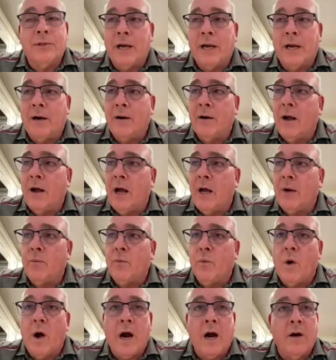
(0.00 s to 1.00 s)
that are on
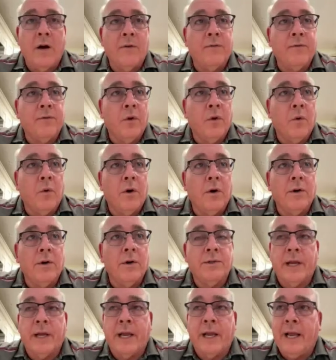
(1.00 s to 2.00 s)
wire
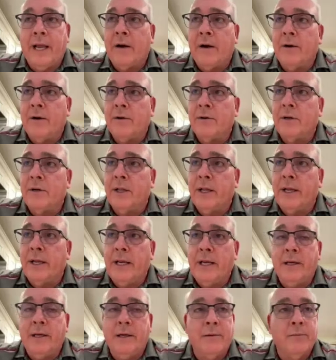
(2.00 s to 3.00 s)
floors and
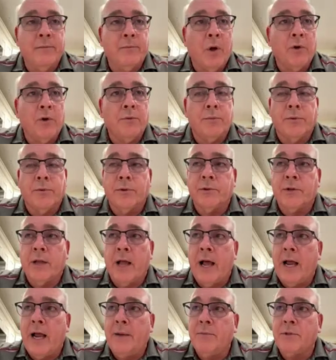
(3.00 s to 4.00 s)
cleaned multiple
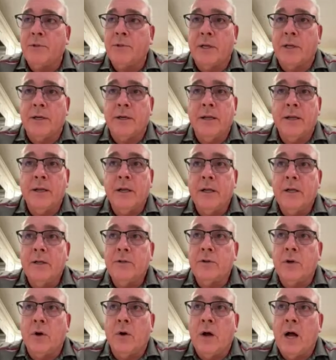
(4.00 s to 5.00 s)
times, and
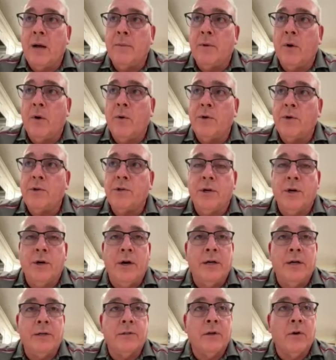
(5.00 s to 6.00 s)
So I'm always
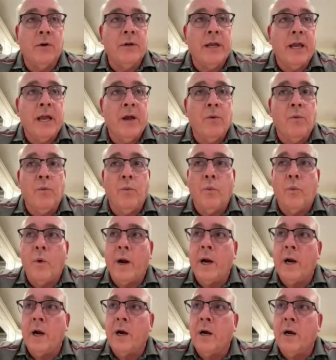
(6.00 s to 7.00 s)
curious, okay,
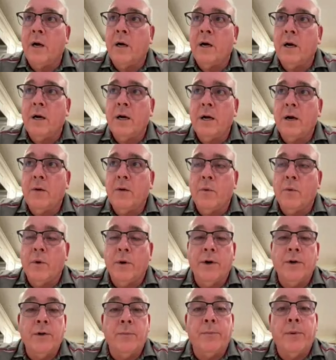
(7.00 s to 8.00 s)
where
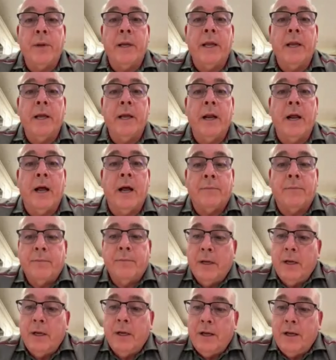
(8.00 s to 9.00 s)
are you picking it up?
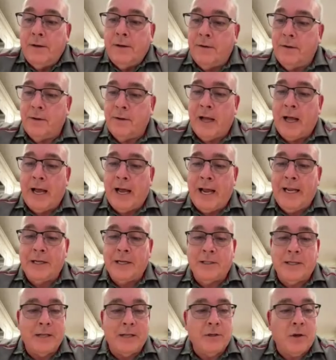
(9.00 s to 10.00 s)
I
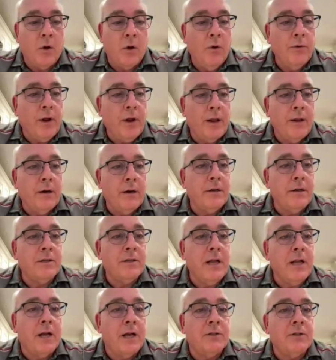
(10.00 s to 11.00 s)
guess that's a whole nother
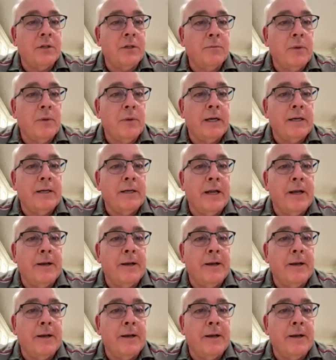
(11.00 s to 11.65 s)
discussion, but